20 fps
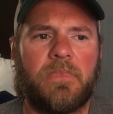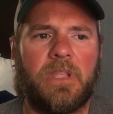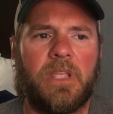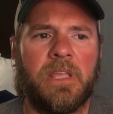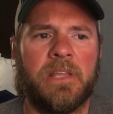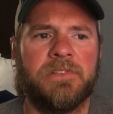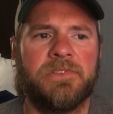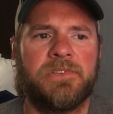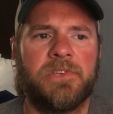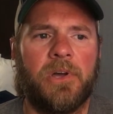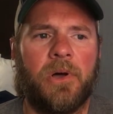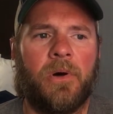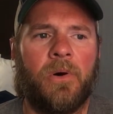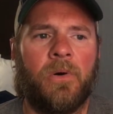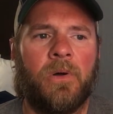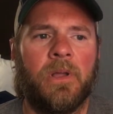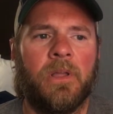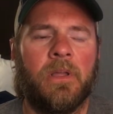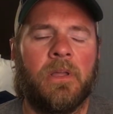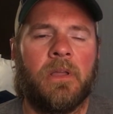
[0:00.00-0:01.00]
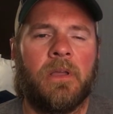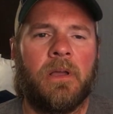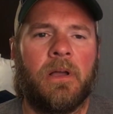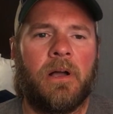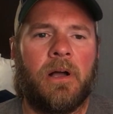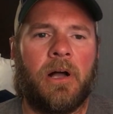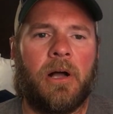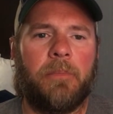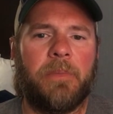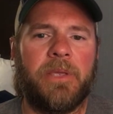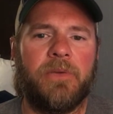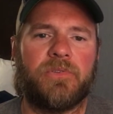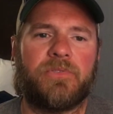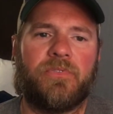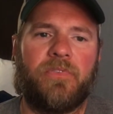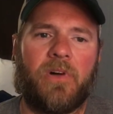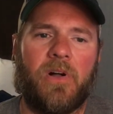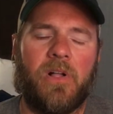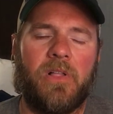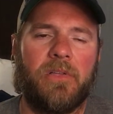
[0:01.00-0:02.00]
and so um, he was
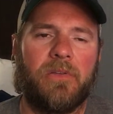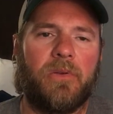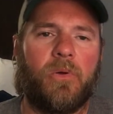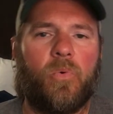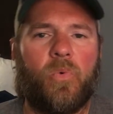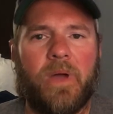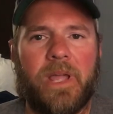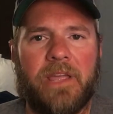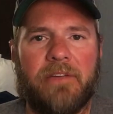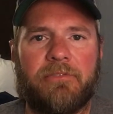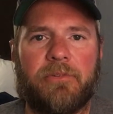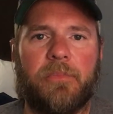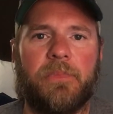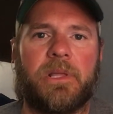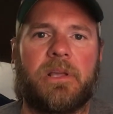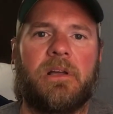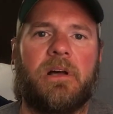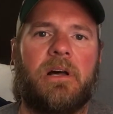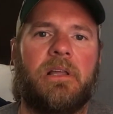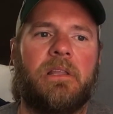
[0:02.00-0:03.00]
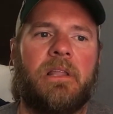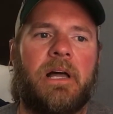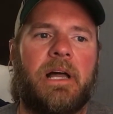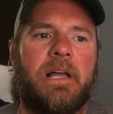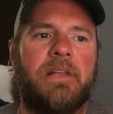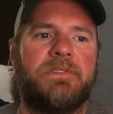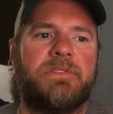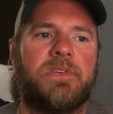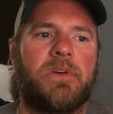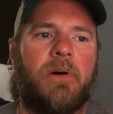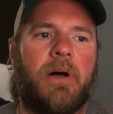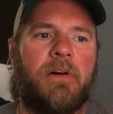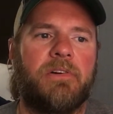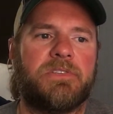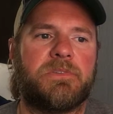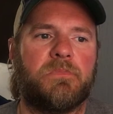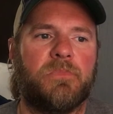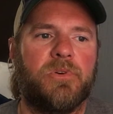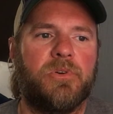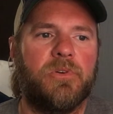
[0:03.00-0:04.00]
falling away from the cut line, so I
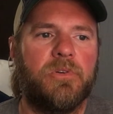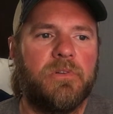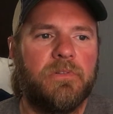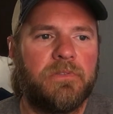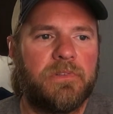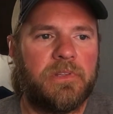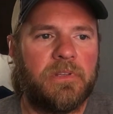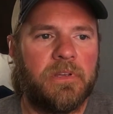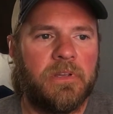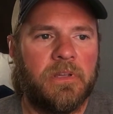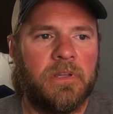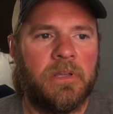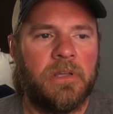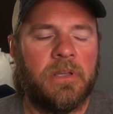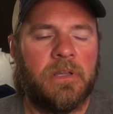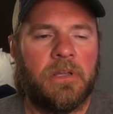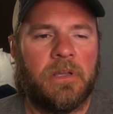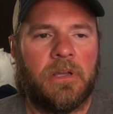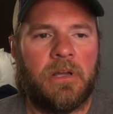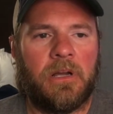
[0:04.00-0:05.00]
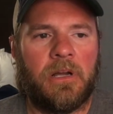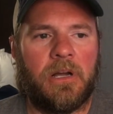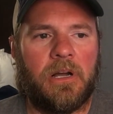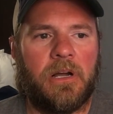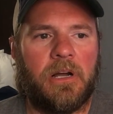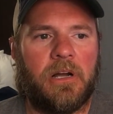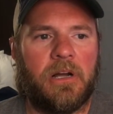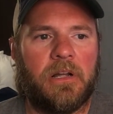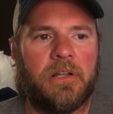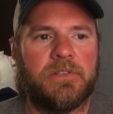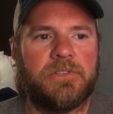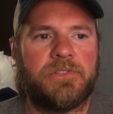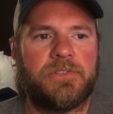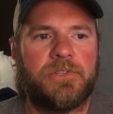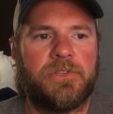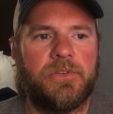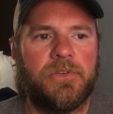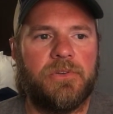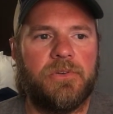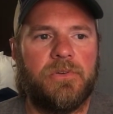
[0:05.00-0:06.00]
was moved uh,
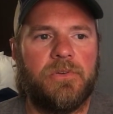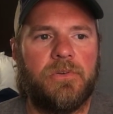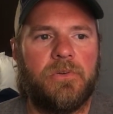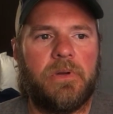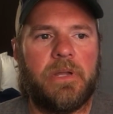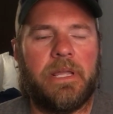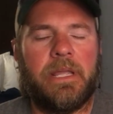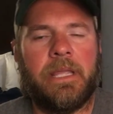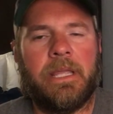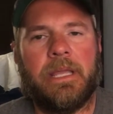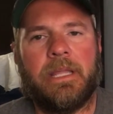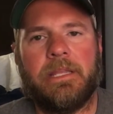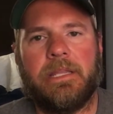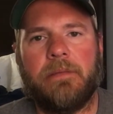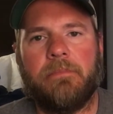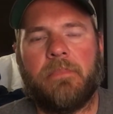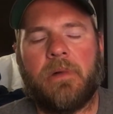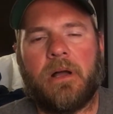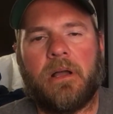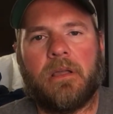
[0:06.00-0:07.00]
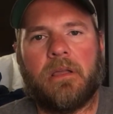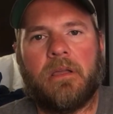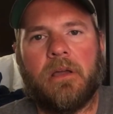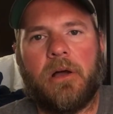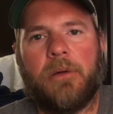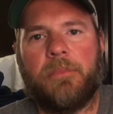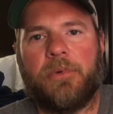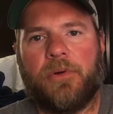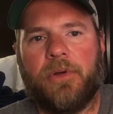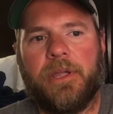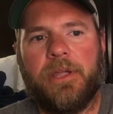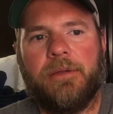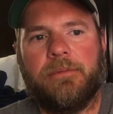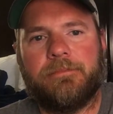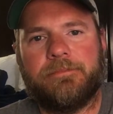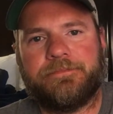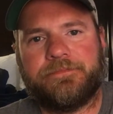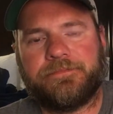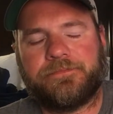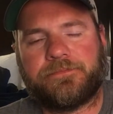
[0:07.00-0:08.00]
to Andy Montgomery,
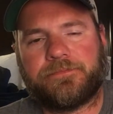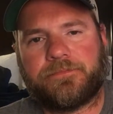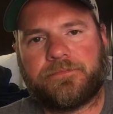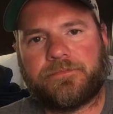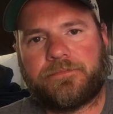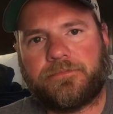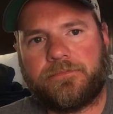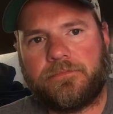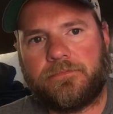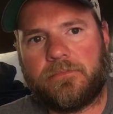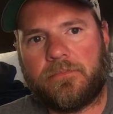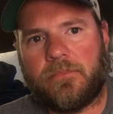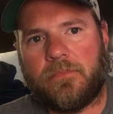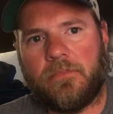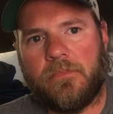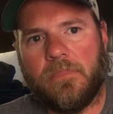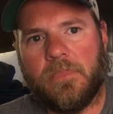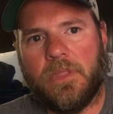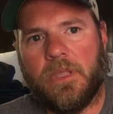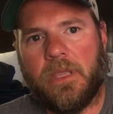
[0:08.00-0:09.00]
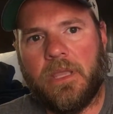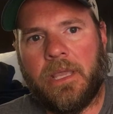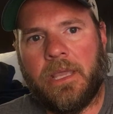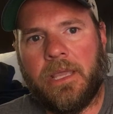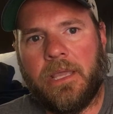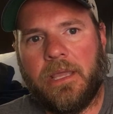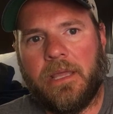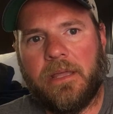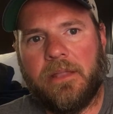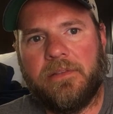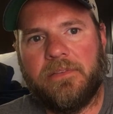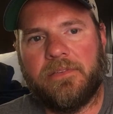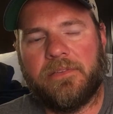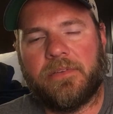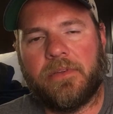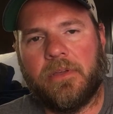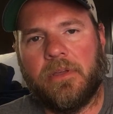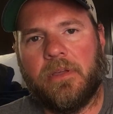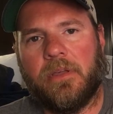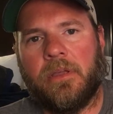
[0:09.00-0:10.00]
and
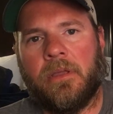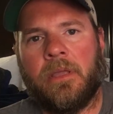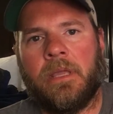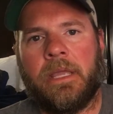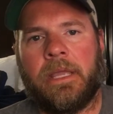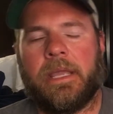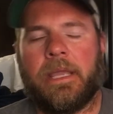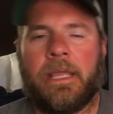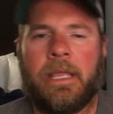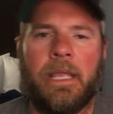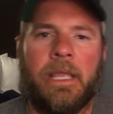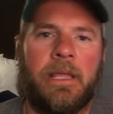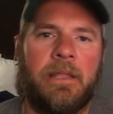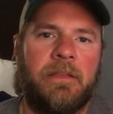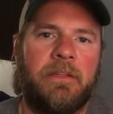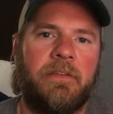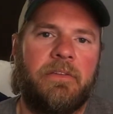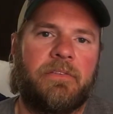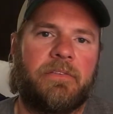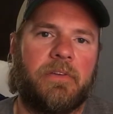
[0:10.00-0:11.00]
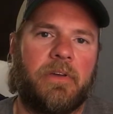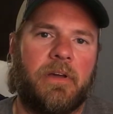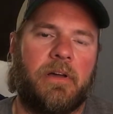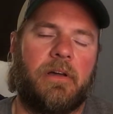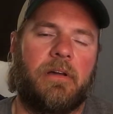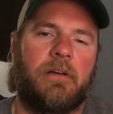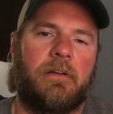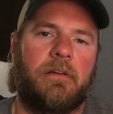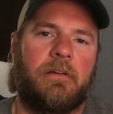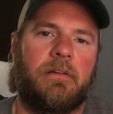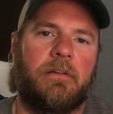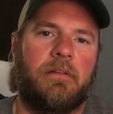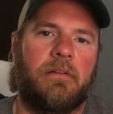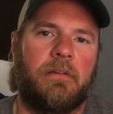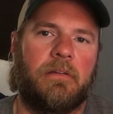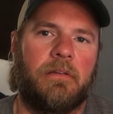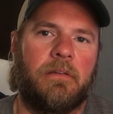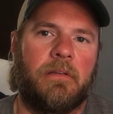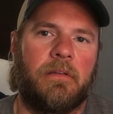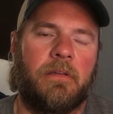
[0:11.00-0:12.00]
Andy's uh
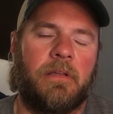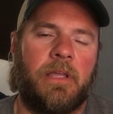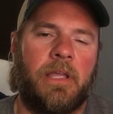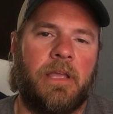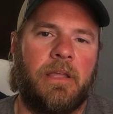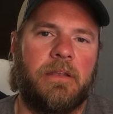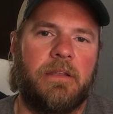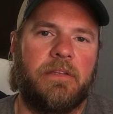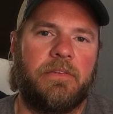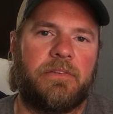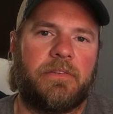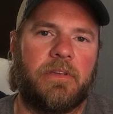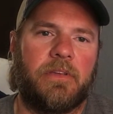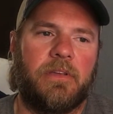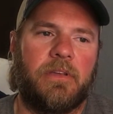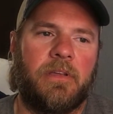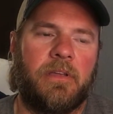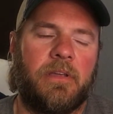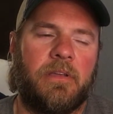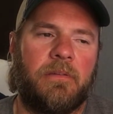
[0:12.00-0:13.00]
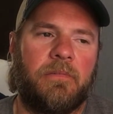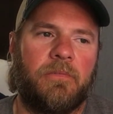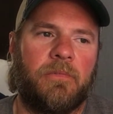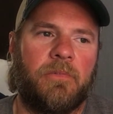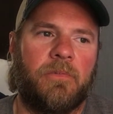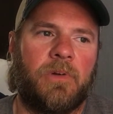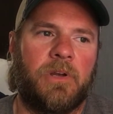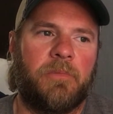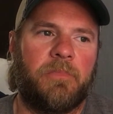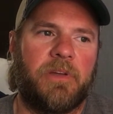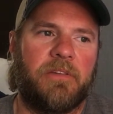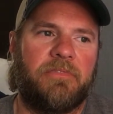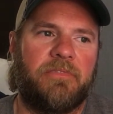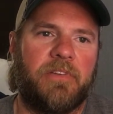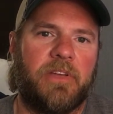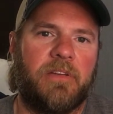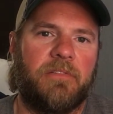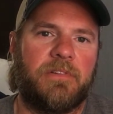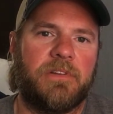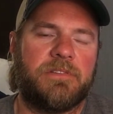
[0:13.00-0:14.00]
Andy's a, a one of my
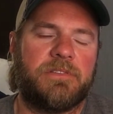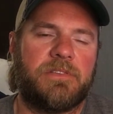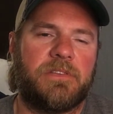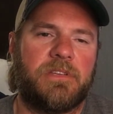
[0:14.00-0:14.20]
favorites.